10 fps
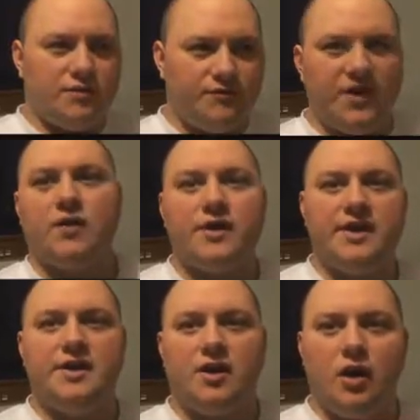
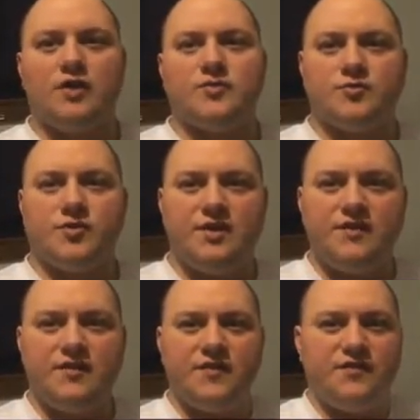very awesome. So
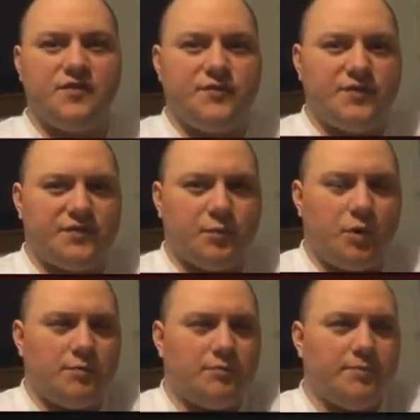even if
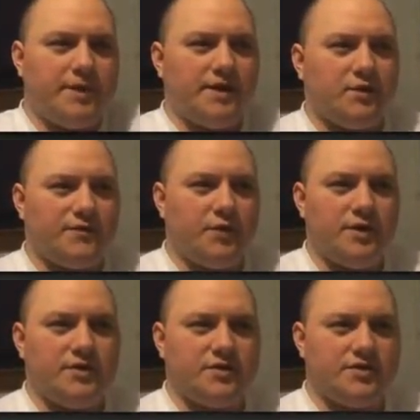
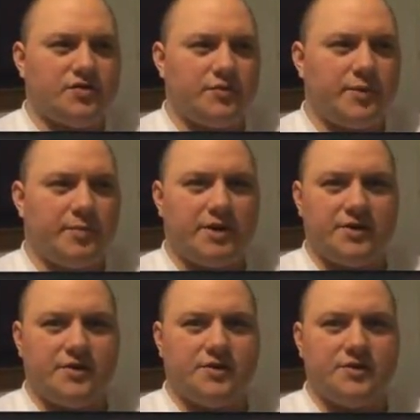only certain people
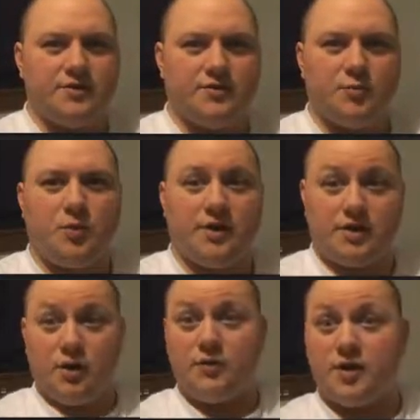out of your group
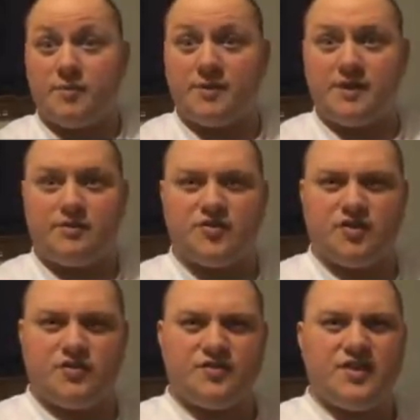want to go there, but then there's
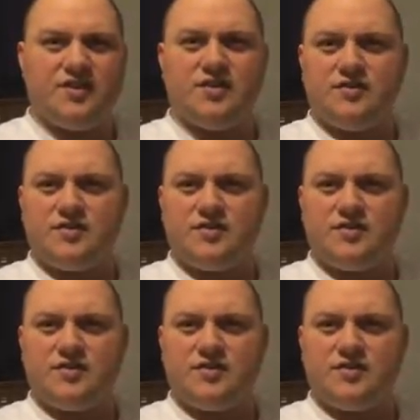others that